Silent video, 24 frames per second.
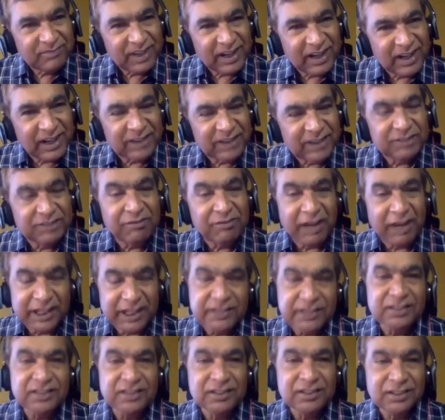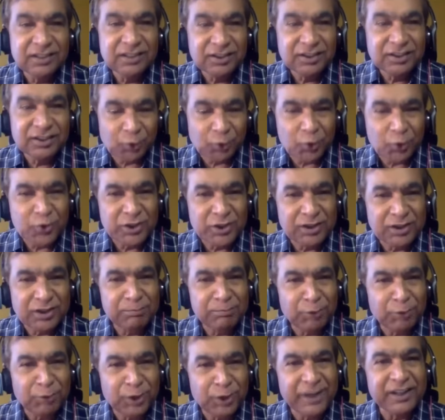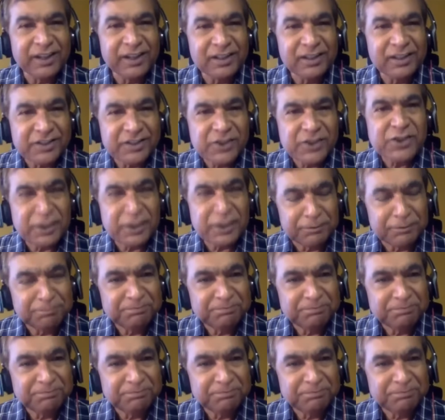as a valid social political system.